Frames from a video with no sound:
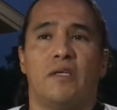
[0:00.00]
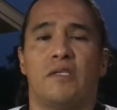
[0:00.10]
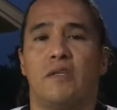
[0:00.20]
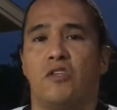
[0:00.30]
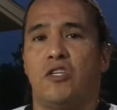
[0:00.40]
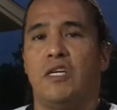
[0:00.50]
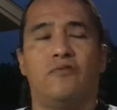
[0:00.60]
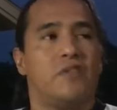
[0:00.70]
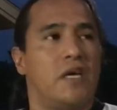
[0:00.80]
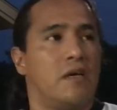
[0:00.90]
is
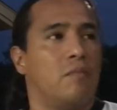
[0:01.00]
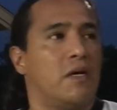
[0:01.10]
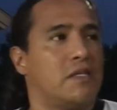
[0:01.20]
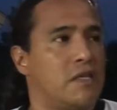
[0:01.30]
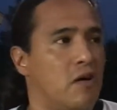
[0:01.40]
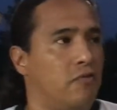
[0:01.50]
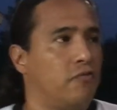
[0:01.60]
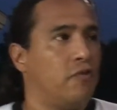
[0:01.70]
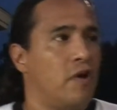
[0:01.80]
chiefs like myself,